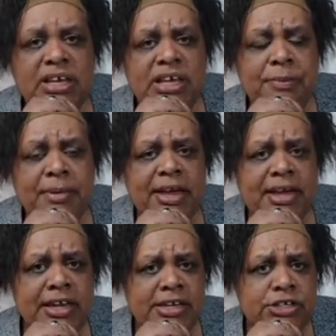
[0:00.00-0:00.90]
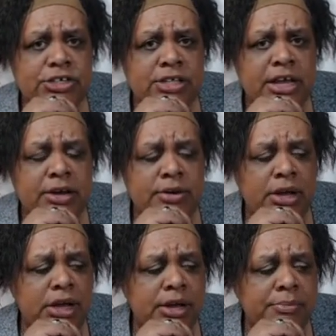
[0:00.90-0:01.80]
Get back into that
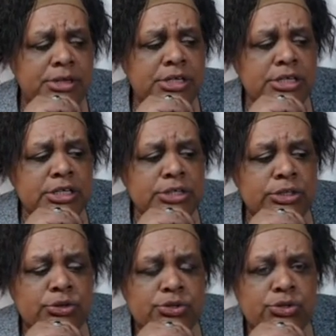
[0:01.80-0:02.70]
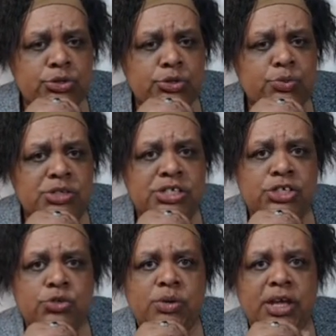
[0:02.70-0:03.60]
um, those those
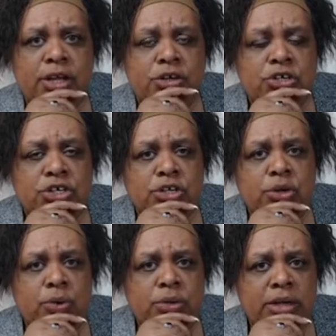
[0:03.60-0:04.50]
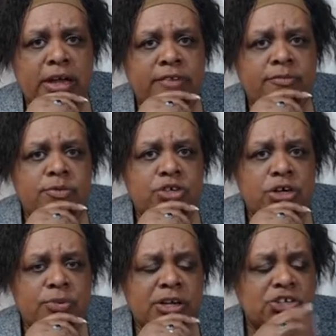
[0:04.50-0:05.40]
residual energies that are holding on from
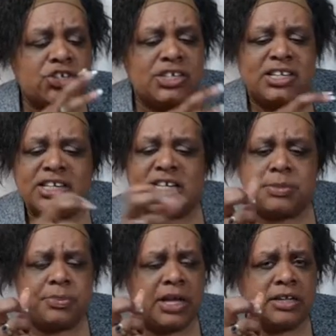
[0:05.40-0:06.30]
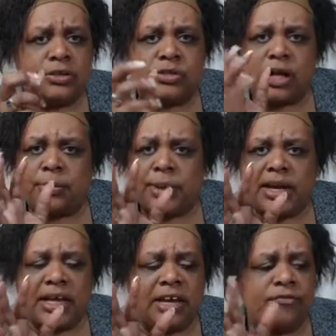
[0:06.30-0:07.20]
generations, and let's pluck those out, the
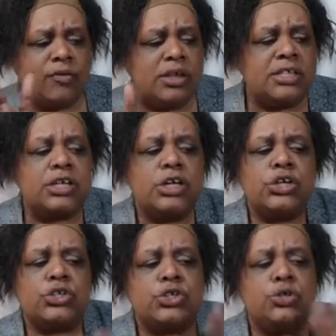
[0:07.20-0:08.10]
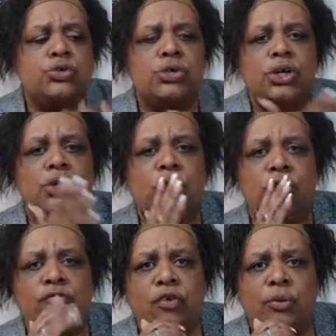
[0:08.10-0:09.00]
negative ones, so you can go
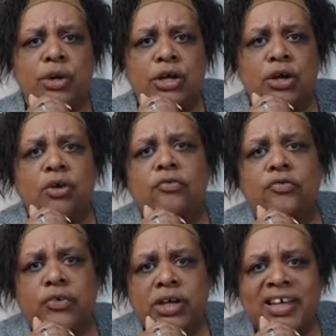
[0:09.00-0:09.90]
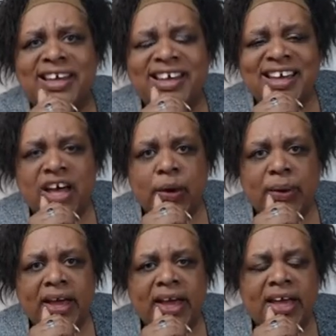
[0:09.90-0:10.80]
forward and go free.
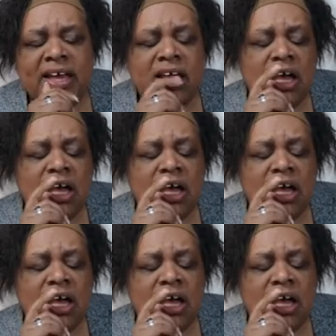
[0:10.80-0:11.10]
Okay.